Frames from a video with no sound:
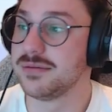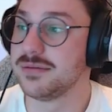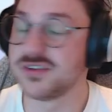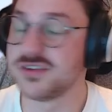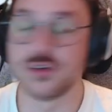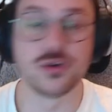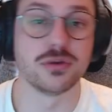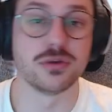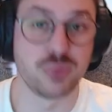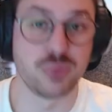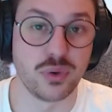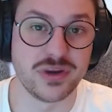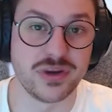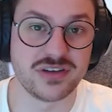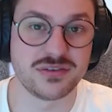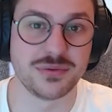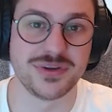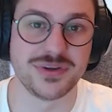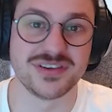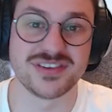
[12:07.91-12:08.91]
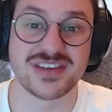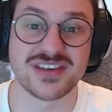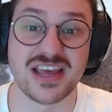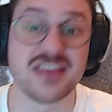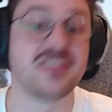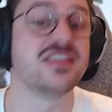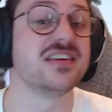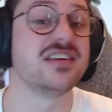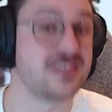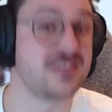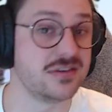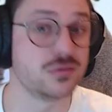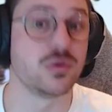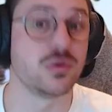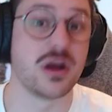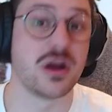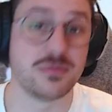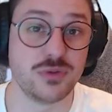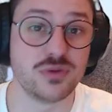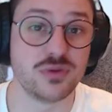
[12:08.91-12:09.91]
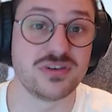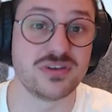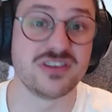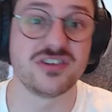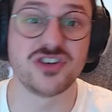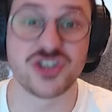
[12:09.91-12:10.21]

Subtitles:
so you can point to it and say, this is what I'm using